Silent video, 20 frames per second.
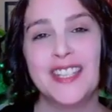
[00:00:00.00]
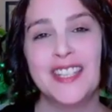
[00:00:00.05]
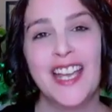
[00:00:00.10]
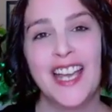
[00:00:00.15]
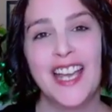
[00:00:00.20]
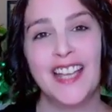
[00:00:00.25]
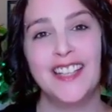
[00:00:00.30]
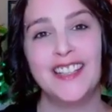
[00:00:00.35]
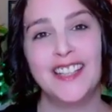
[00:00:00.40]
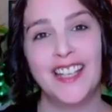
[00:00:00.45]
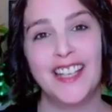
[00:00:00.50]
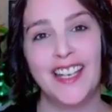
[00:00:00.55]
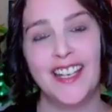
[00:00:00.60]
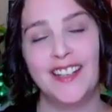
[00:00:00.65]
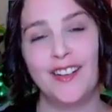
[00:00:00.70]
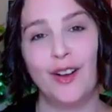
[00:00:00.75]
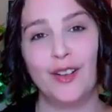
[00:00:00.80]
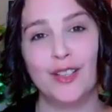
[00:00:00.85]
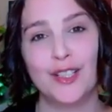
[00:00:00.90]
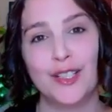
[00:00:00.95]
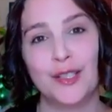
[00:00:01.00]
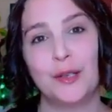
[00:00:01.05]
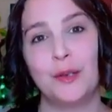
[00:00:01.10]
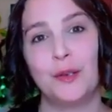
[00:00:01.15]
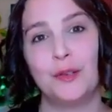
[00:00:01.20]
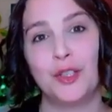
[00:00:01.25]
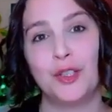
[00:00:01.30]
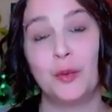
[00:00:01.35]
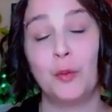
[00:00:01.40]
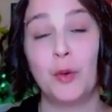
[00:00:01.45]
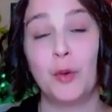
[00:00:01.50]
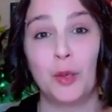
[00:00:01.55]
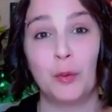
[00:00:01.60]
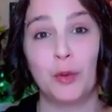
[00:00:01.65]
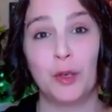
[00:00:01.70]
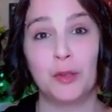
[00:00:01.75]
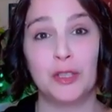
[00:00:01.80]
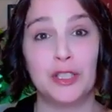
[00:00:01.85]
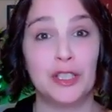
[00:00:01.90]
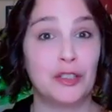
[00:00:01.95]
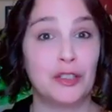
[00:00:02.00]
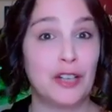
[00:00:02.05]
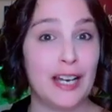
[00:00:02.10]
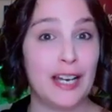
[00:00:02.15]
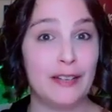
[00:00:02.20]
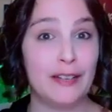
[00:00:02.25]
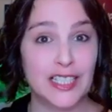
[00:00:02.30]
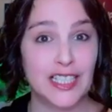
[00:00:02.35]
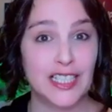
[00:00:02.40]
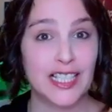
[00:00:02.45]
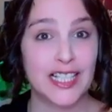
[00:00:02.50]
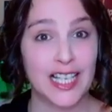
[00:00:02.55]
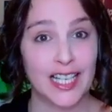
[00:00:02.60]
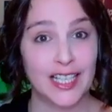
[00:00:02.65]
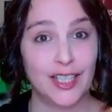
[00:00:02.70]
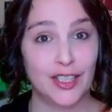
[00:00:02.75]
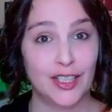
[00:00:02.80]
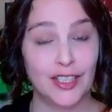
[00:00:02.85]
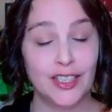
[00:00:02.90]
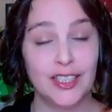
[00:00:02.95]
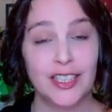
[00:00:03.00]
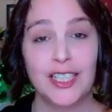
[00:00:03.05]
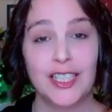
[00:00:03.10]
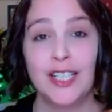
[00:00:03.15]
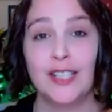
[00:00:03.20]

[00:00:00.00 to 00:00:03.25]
And then also they'll want to work with the graphic designer.